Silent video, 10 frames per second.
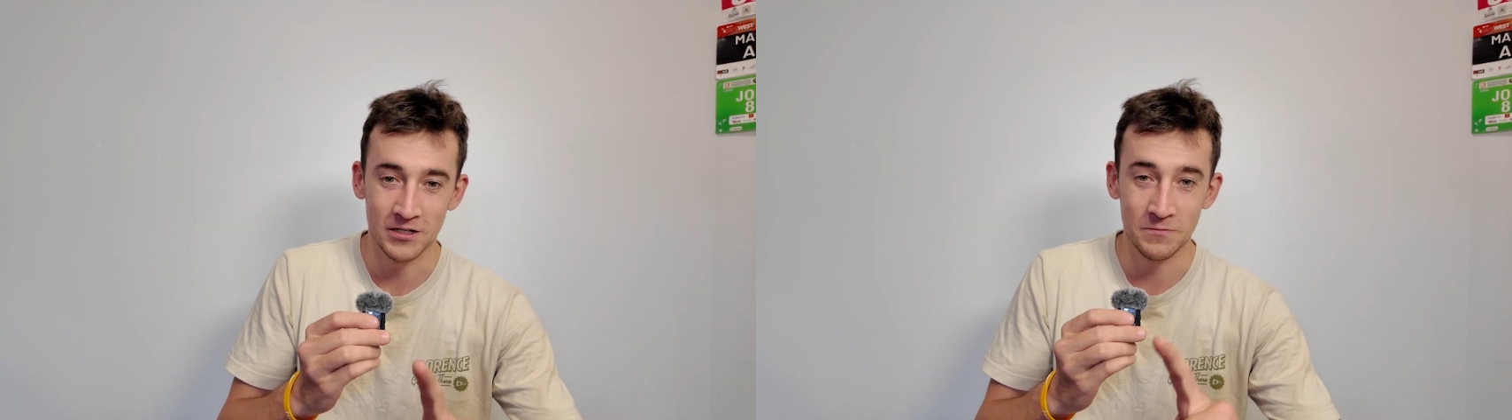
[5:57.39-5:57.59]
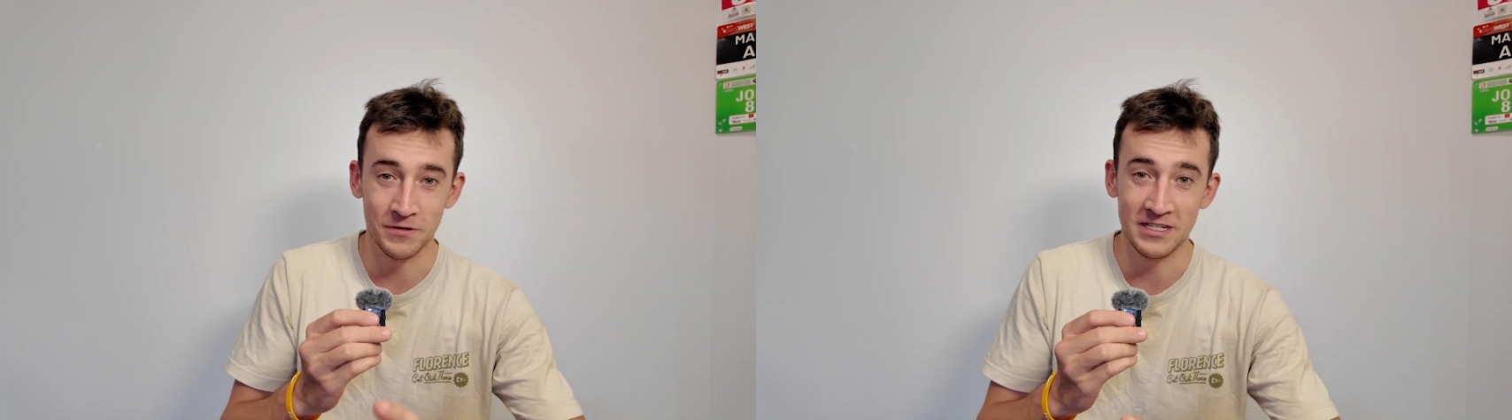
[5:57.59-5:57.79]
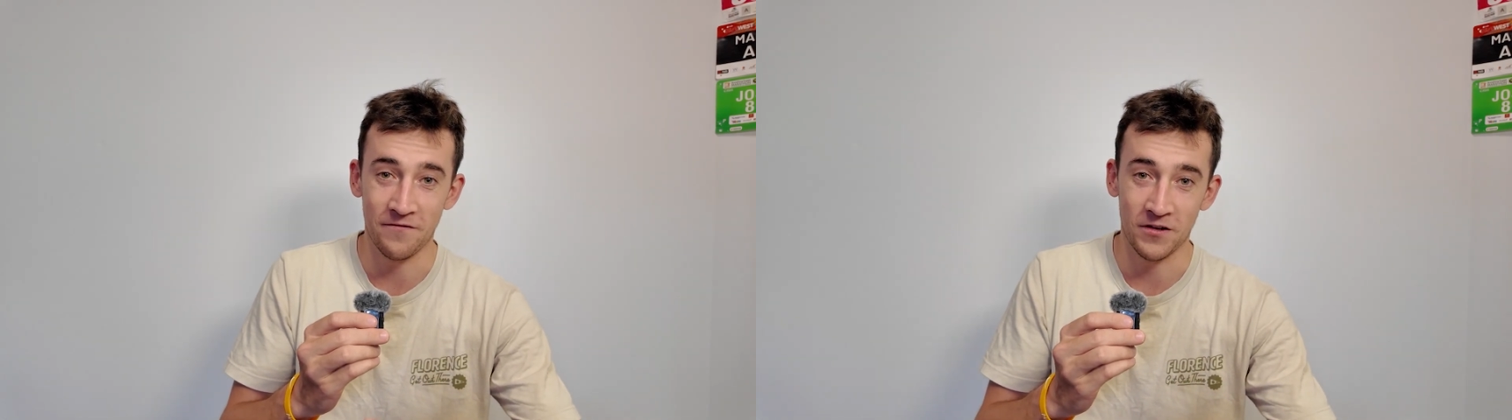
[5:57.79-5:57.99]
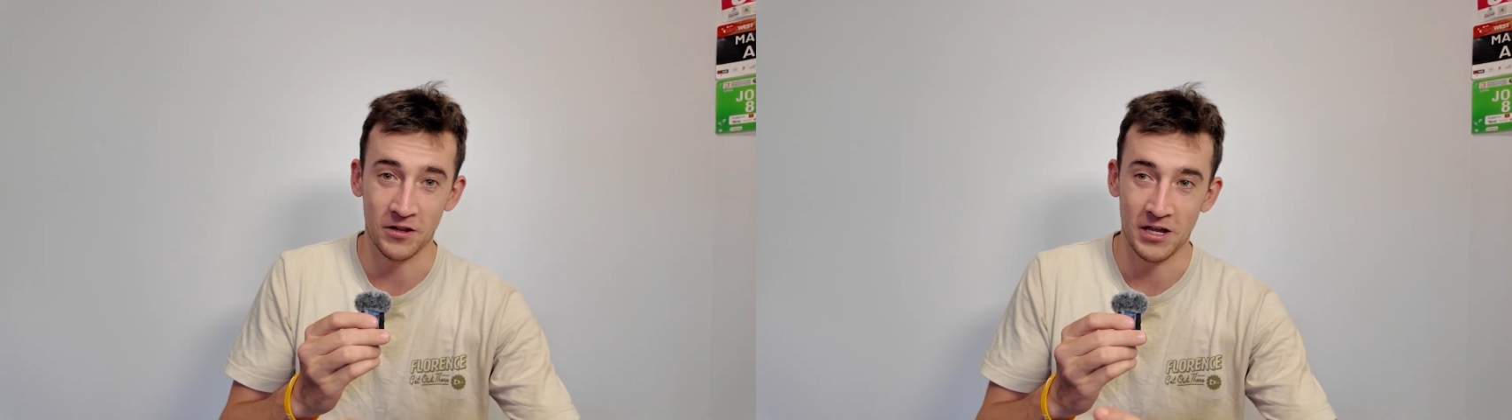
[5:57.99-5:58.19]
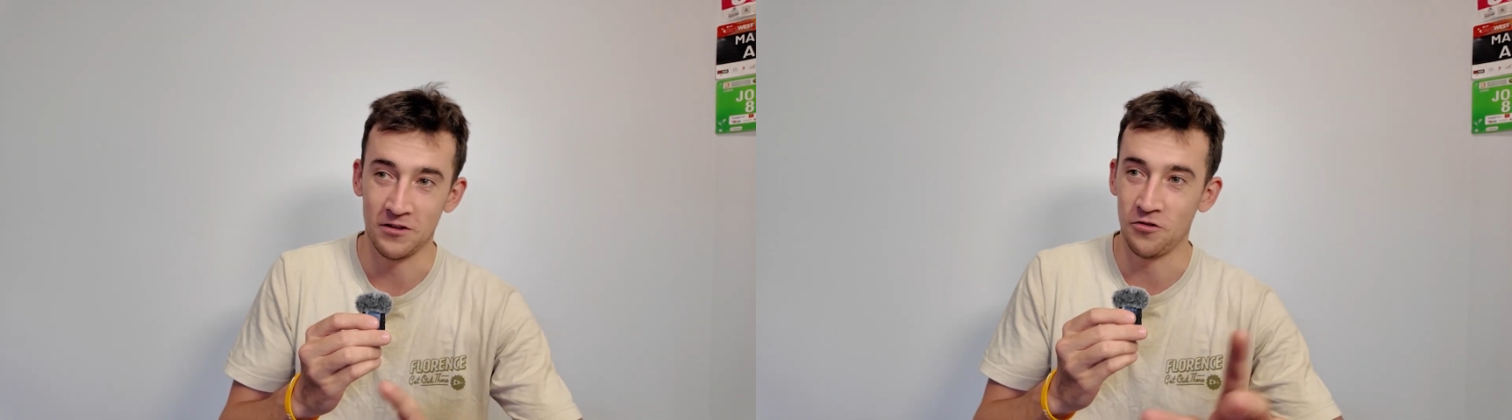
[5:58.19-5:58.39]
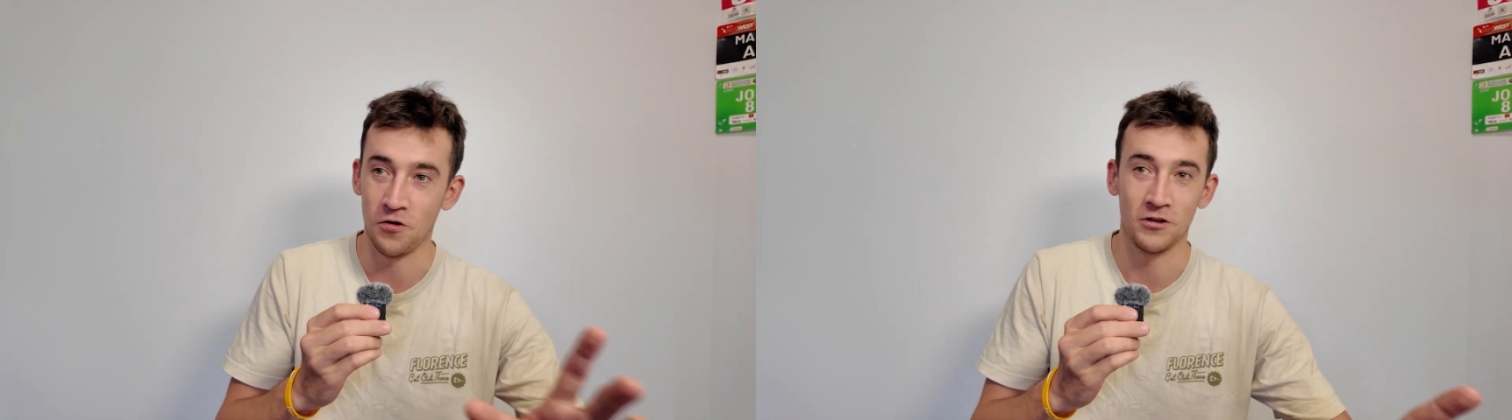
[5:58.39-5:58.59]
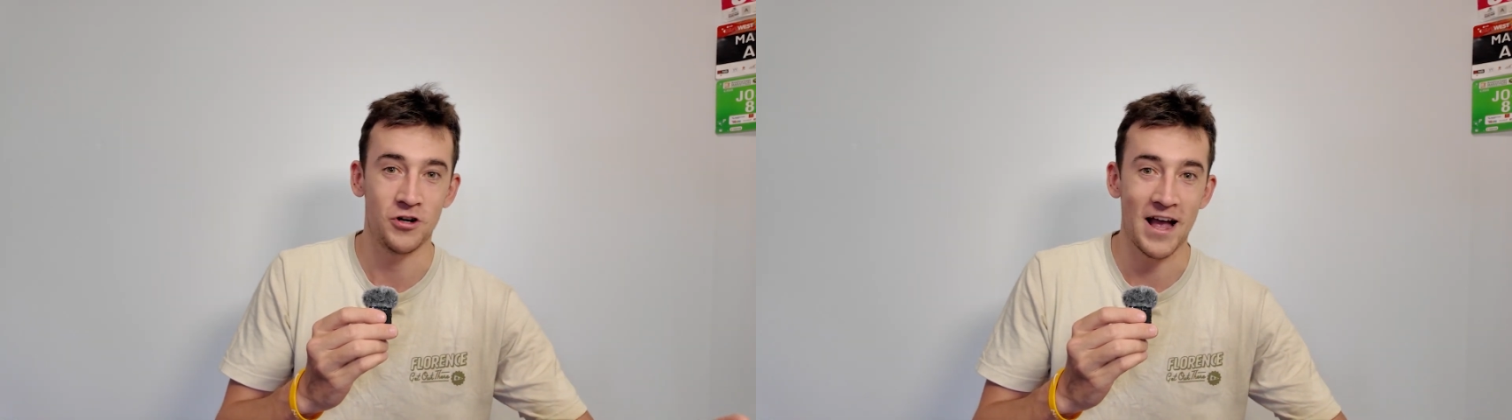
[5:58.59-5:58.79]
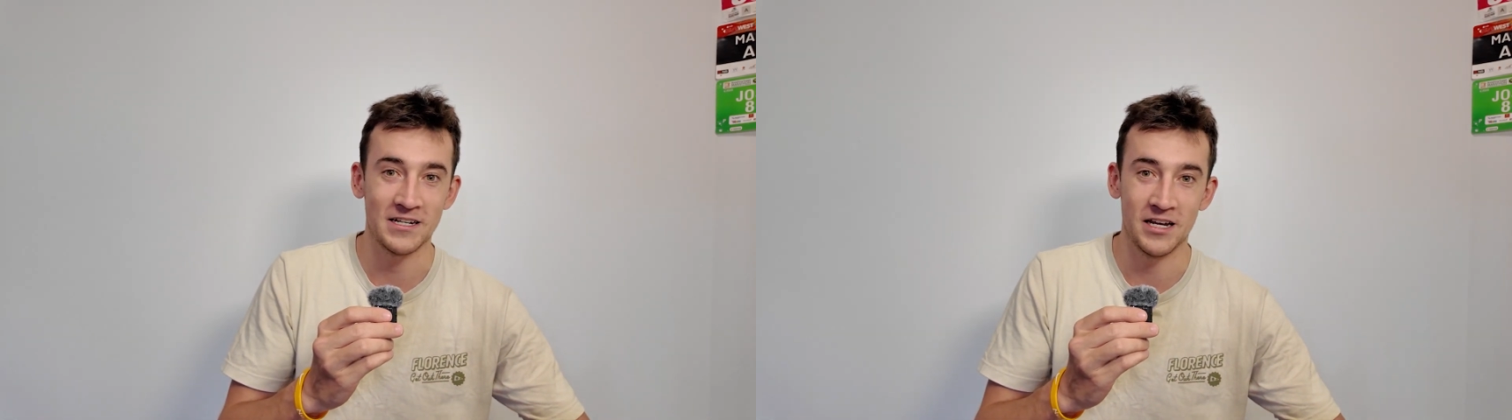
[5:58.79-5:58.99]
specifically doing
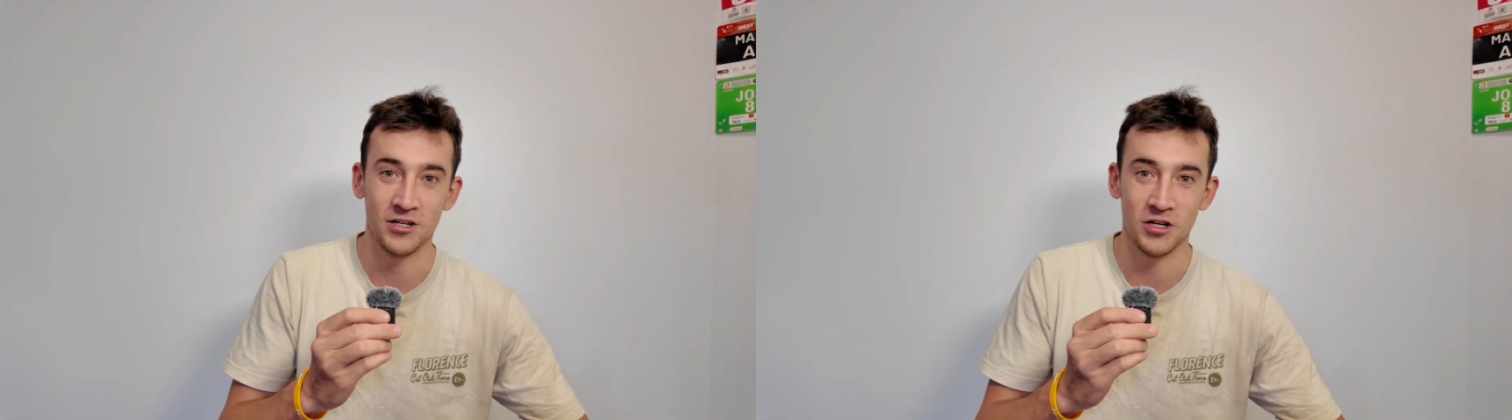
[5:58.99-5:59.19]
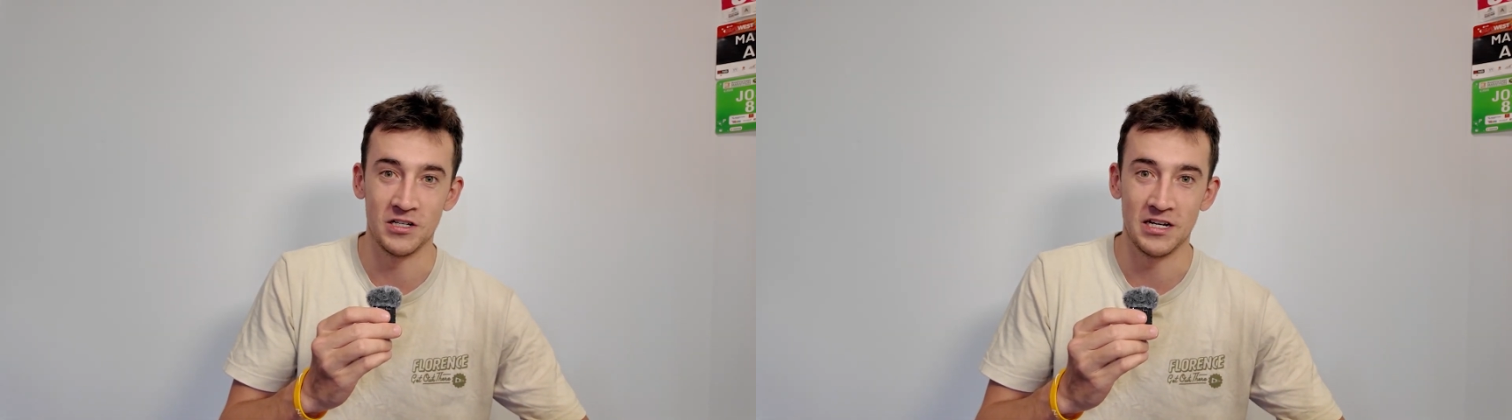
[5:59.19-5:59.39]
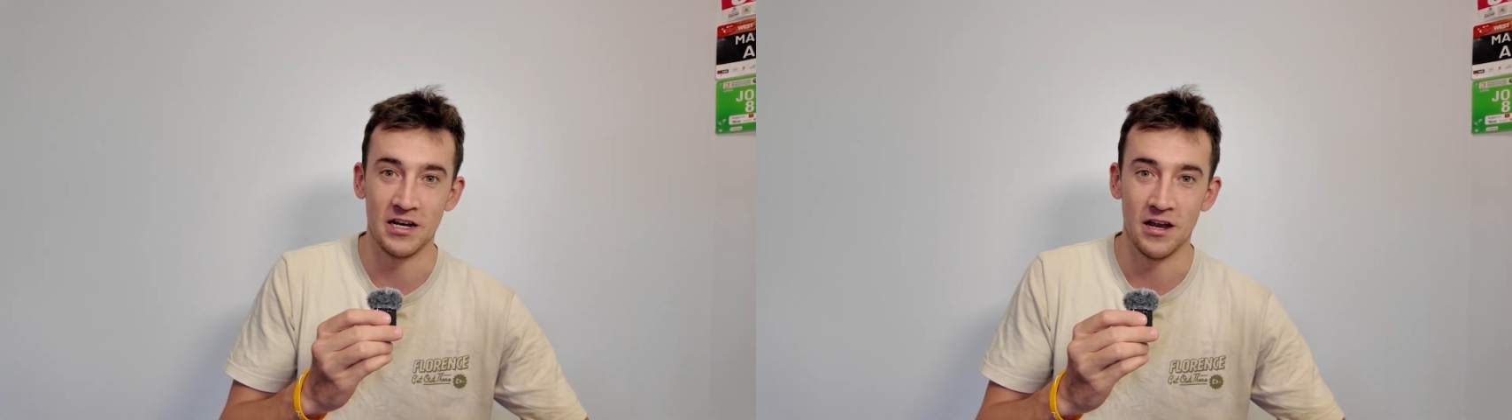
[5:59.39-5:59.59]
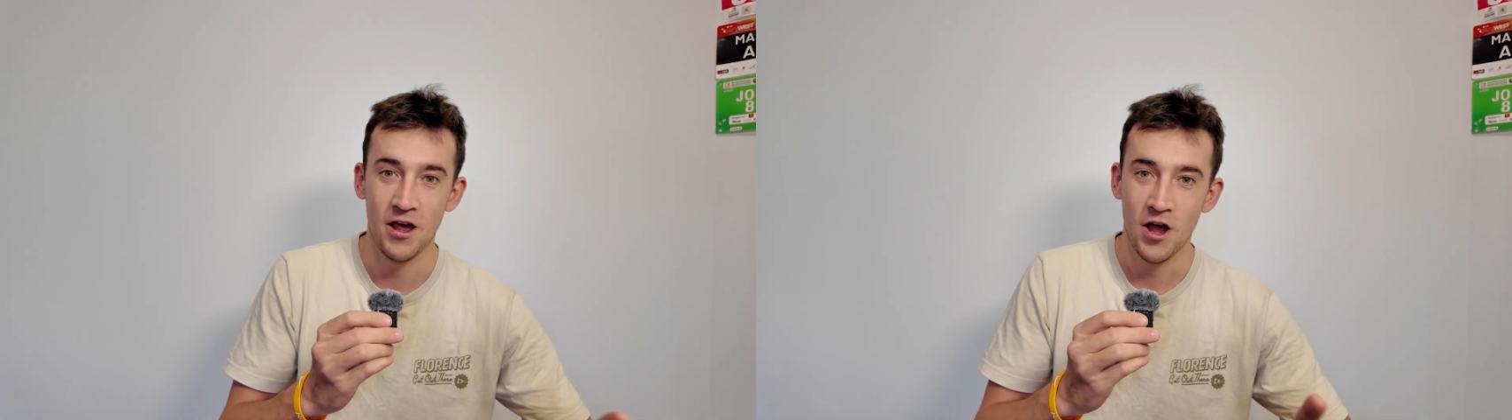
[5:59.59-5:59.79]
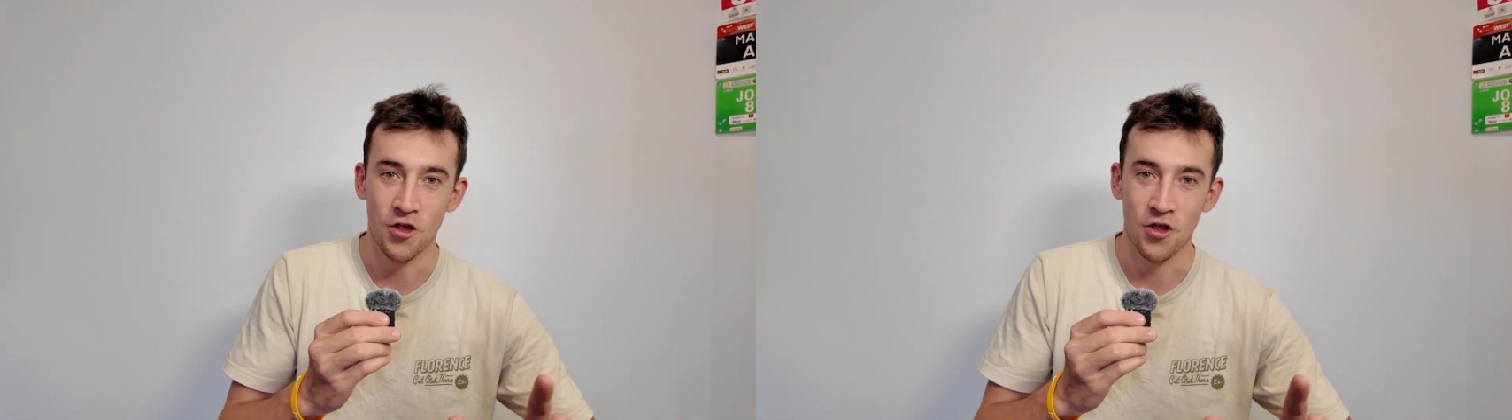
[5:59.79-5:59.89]
track sessions in